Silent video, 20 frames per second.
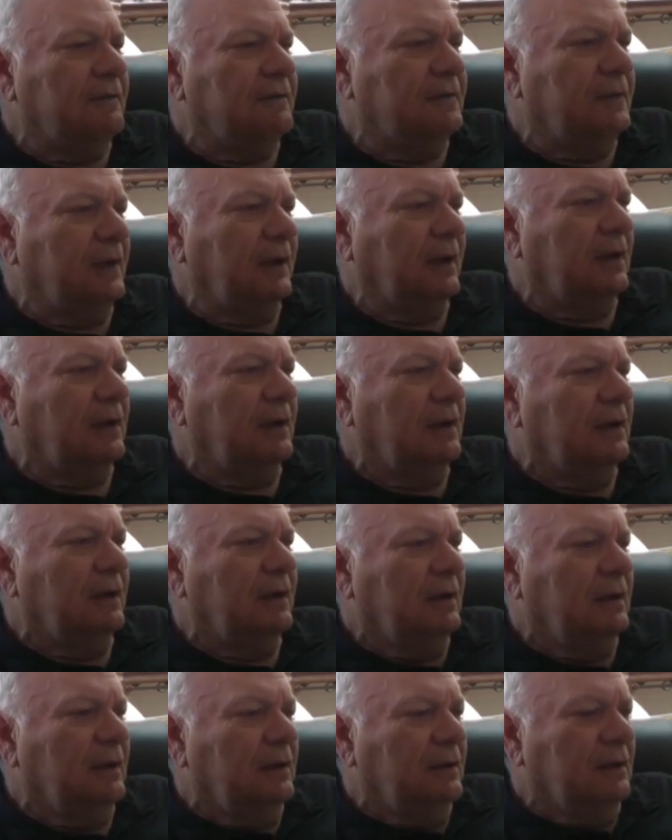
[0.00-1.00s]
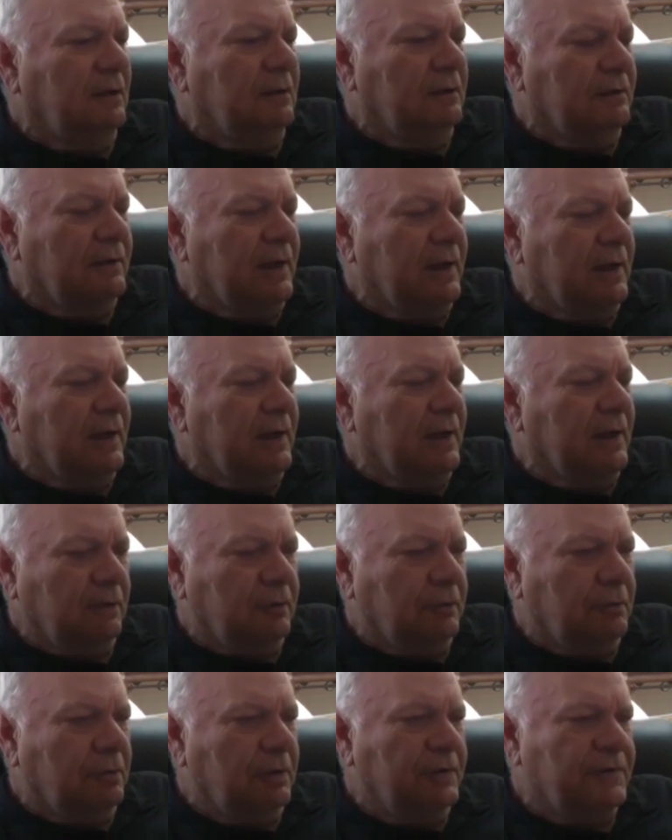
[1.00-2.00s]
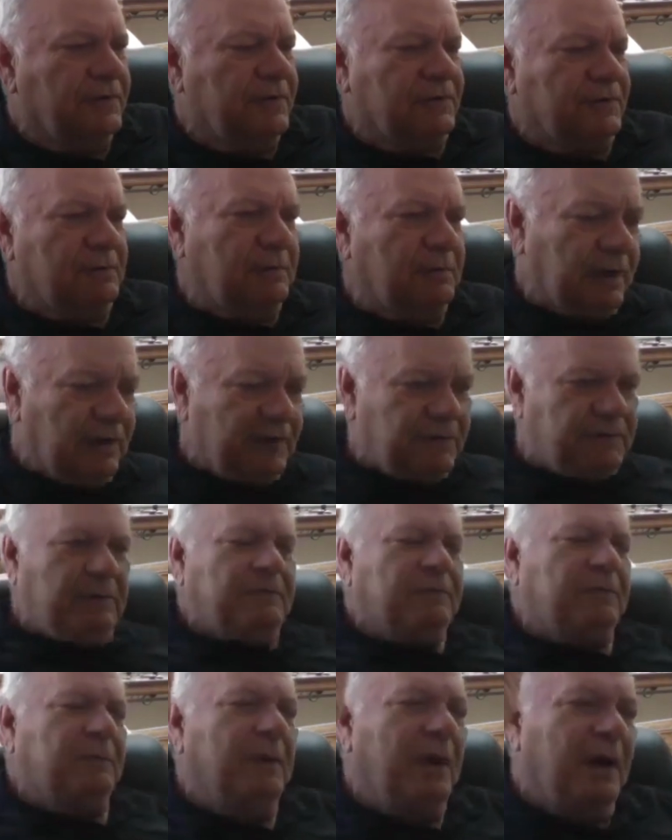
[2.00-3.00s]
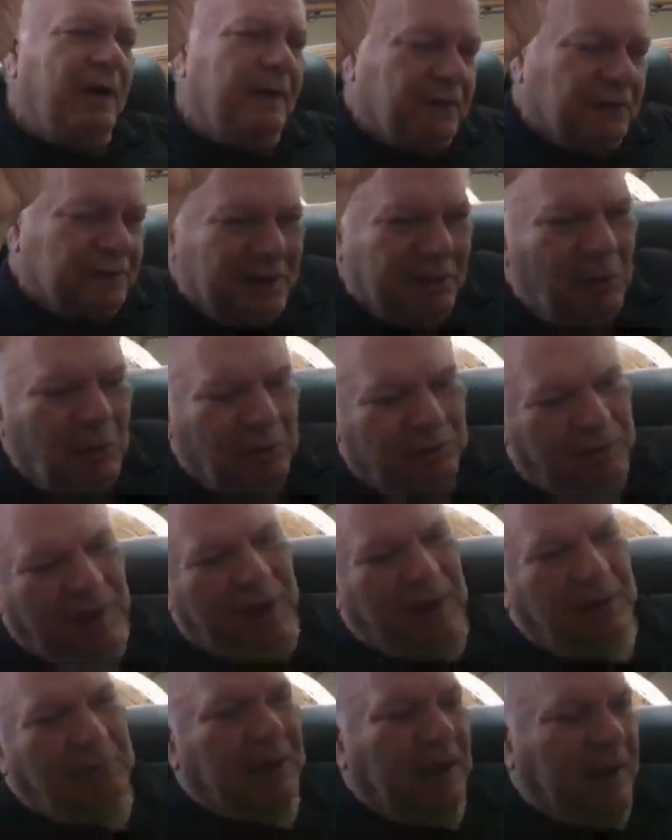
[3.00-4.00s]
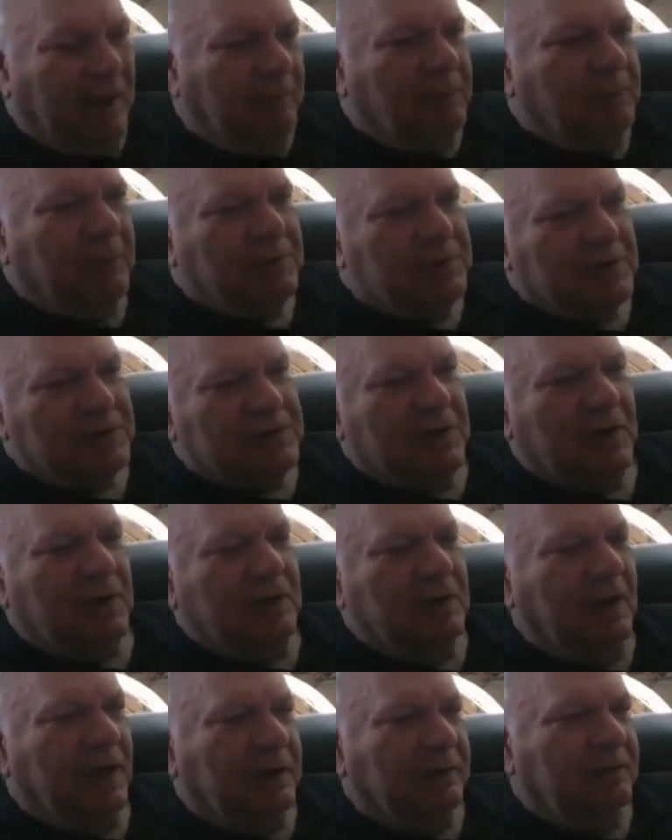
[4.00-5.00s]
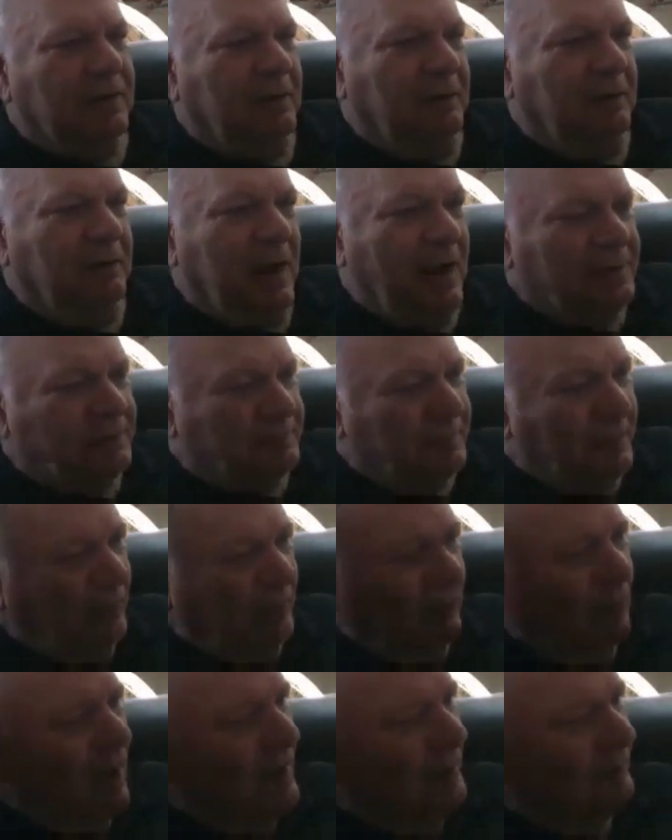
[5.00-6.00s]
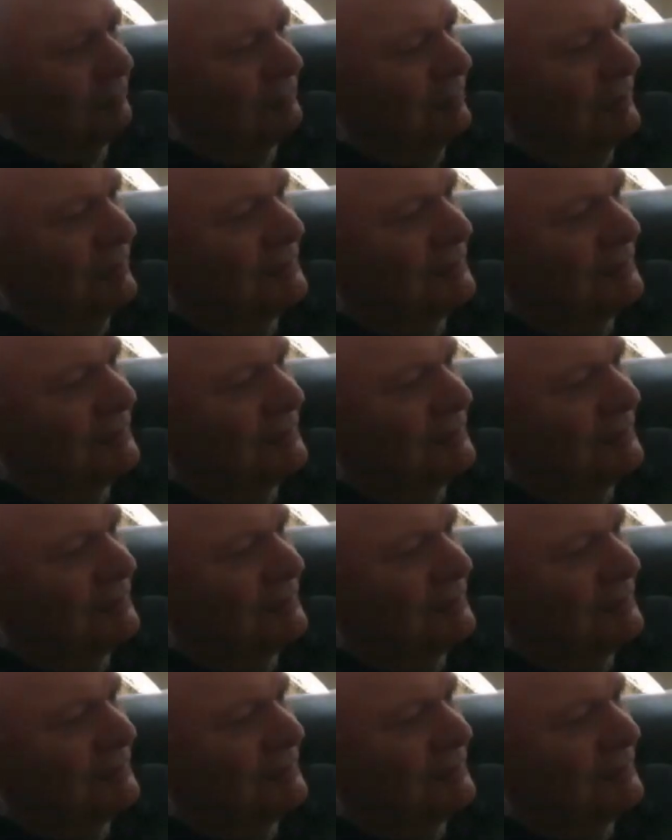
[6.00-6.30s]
think that criticism against me from others, I won't name names, but just to, uh, like there has been a lot of